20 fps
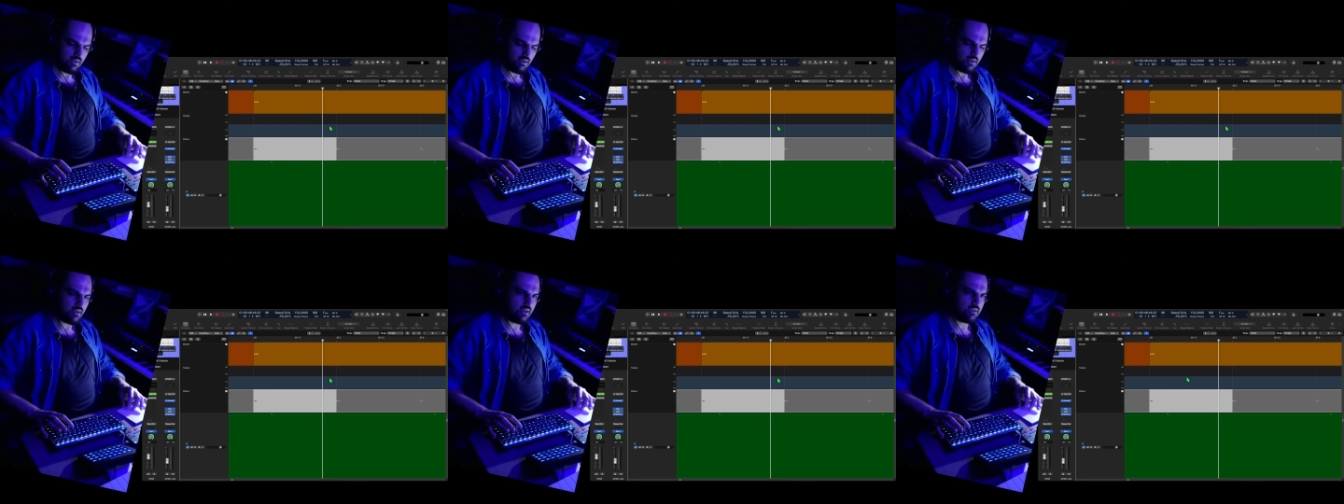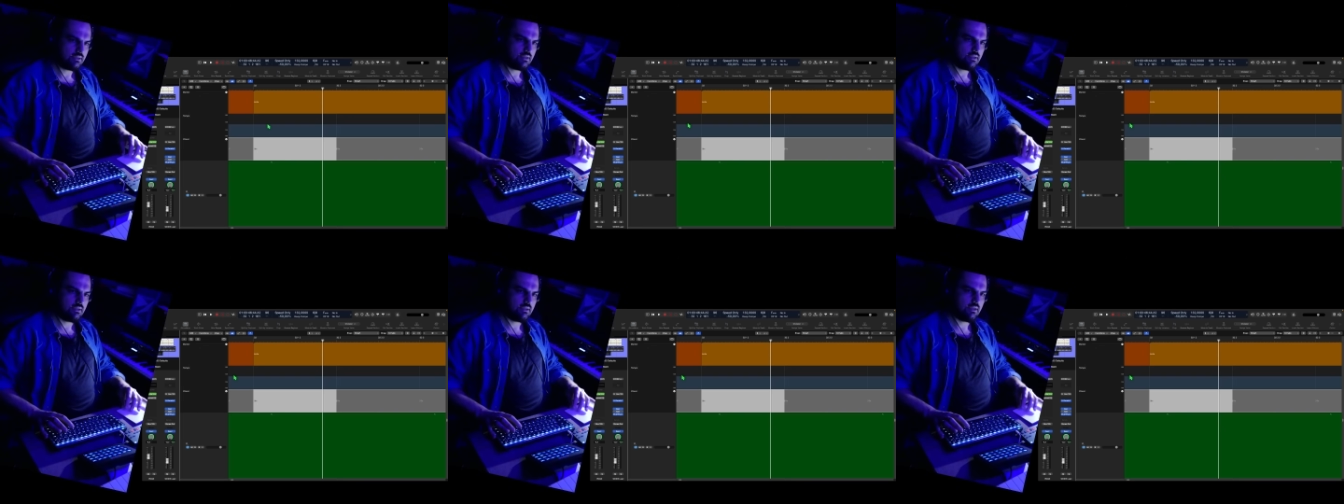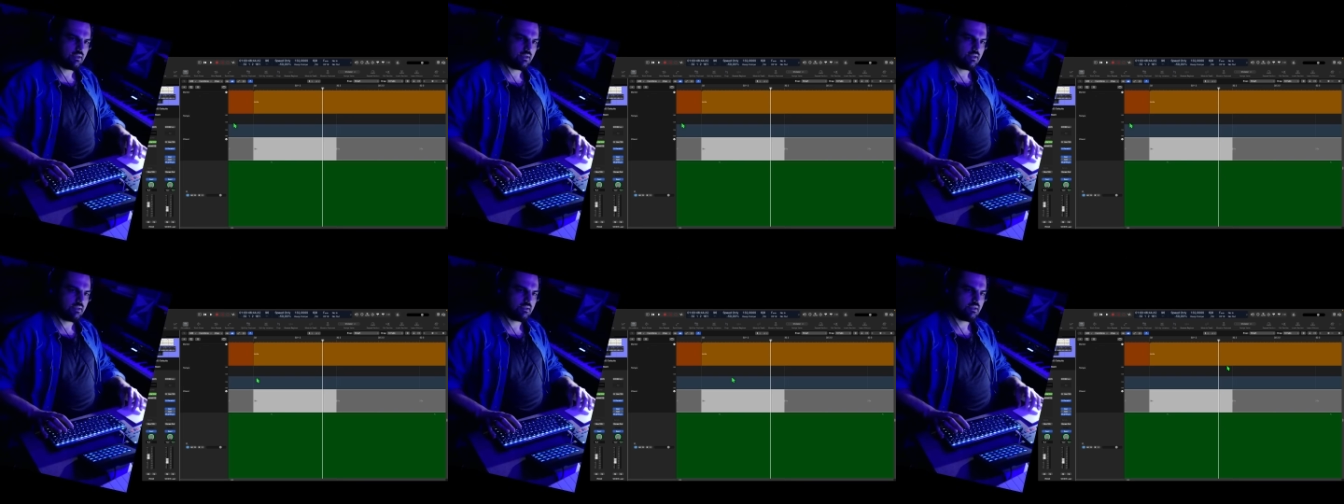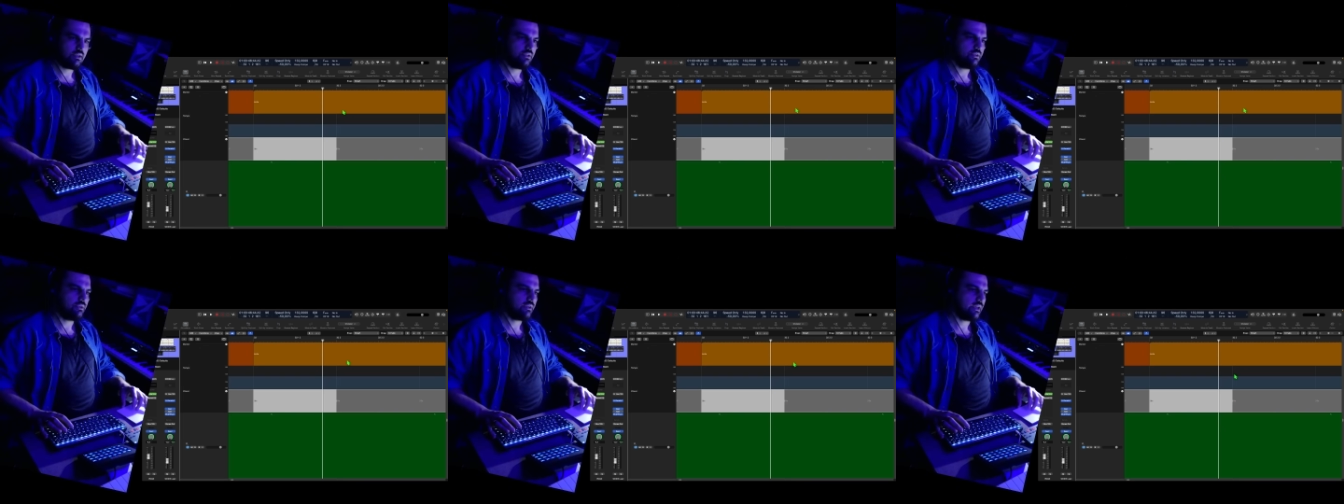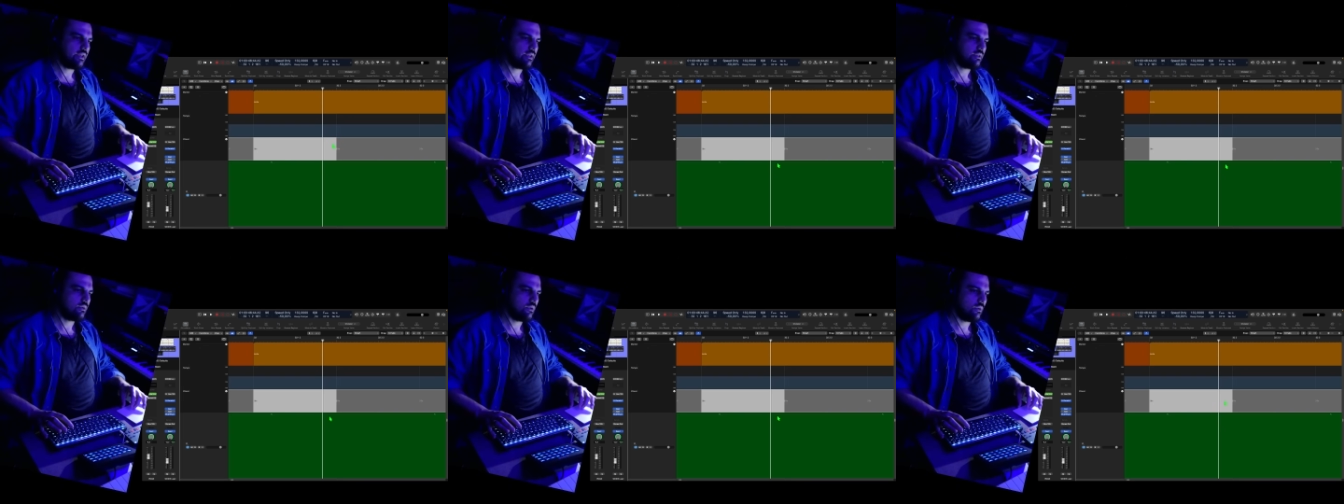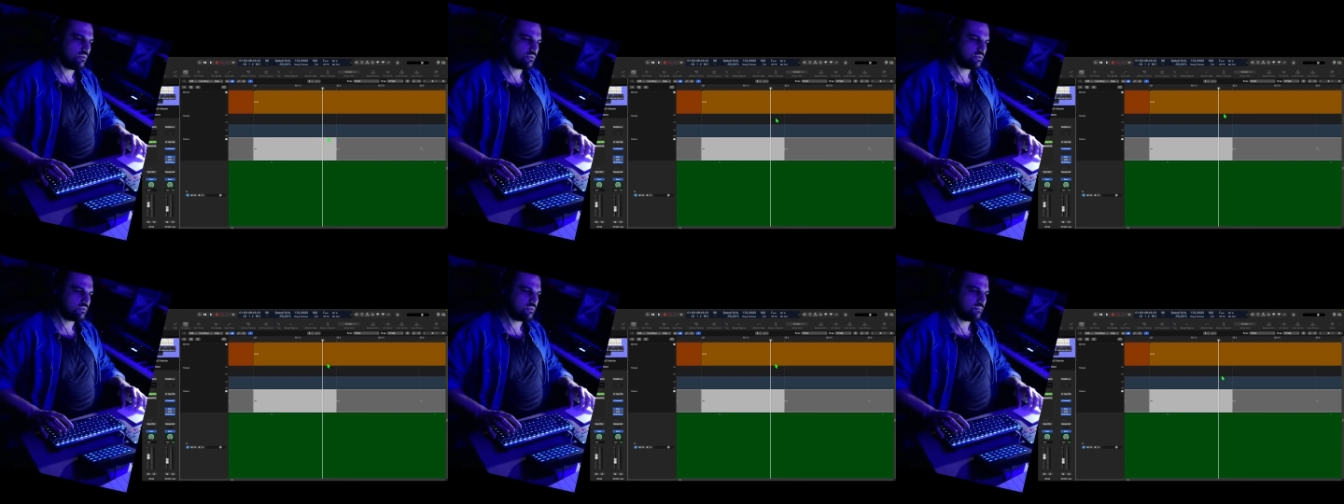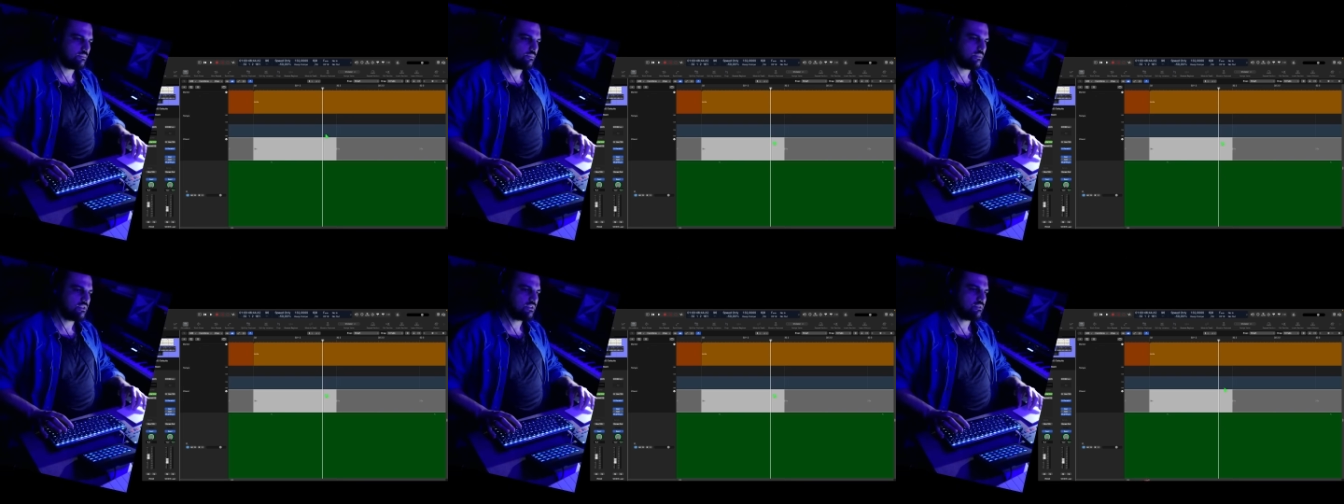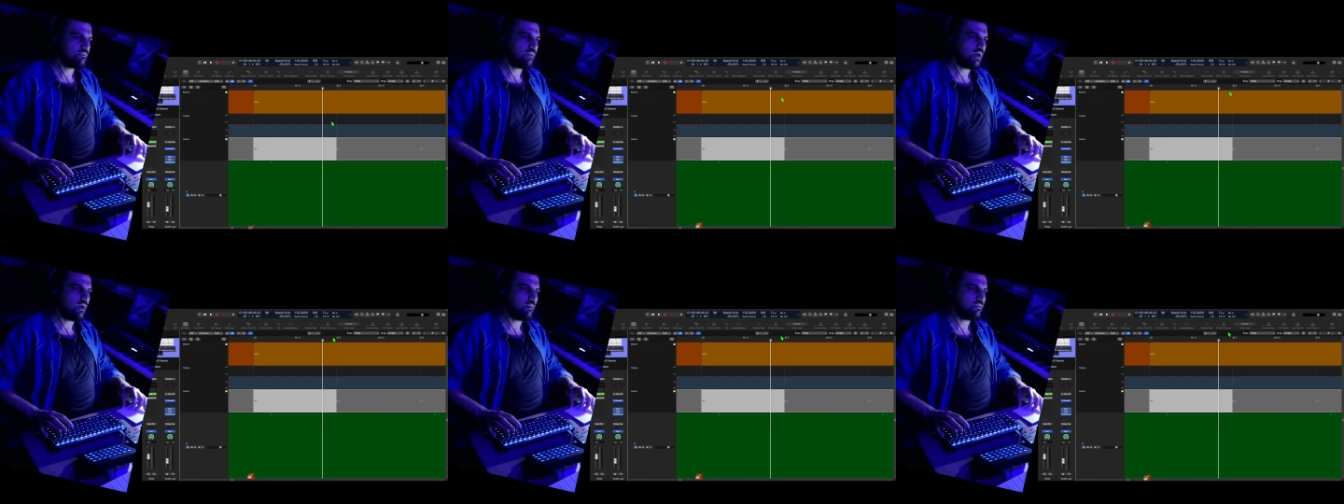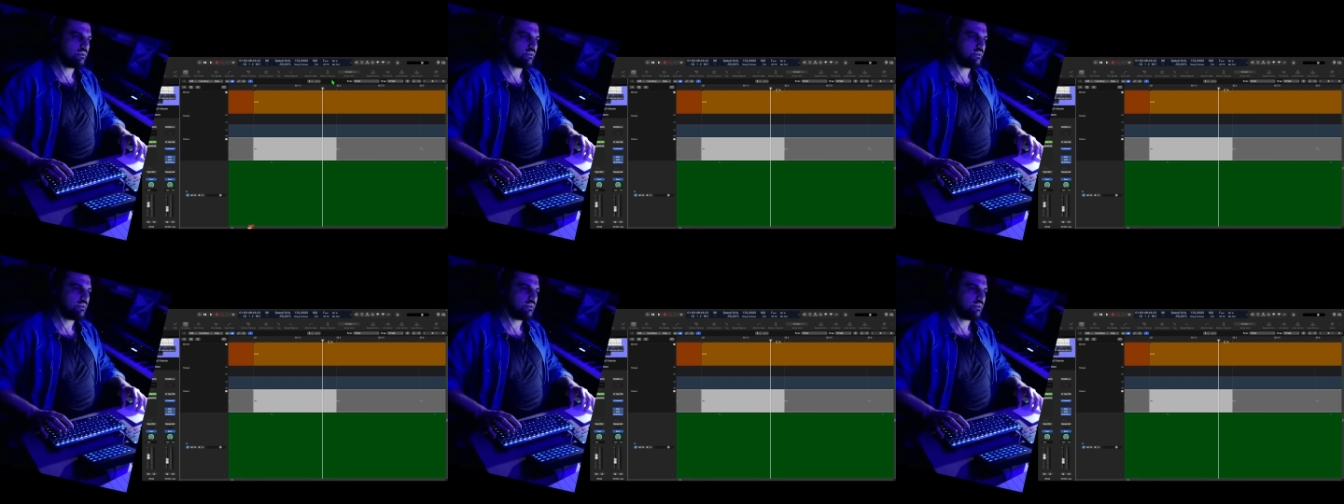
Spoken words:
and then later you can go to the beat mapping